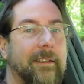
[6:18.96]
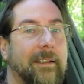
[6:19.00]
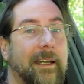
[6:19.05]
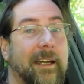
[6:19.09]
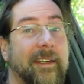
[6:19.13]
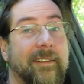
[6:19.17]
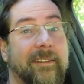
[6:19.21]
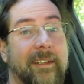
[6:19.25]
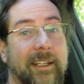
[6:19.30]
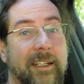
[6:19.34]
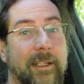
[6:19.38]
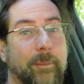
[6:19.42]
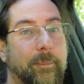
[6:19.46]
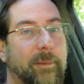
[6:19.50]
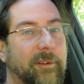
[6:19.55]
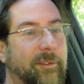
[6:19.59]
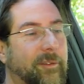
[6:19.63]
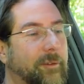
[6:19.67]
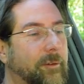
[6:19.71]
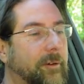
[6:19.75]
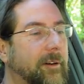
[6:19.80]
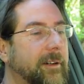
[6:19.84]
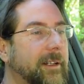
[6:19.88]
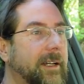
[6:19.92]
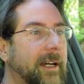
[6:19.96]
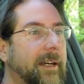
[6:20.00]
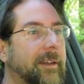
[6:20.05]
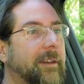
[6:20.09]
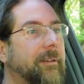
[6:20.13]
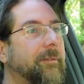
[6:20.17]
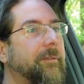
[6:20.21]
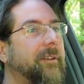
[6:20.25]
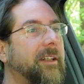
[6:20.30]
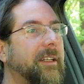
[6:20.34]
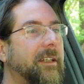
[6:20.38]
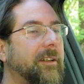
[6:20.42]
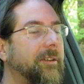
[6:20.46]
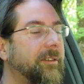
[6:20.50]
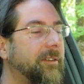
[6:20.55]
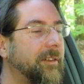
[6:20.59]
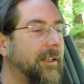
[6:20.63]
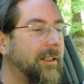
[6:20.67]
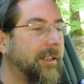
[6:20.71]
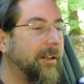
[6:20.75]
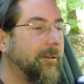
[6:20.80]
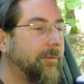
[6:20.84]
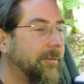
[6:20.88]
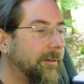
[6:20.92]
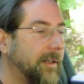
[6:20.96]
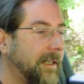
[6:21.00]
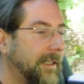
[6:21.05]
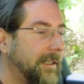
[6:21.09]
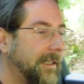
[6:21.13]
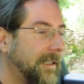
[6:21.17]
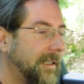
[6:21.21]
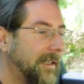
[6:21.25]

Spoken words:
I said it before in other videos and I really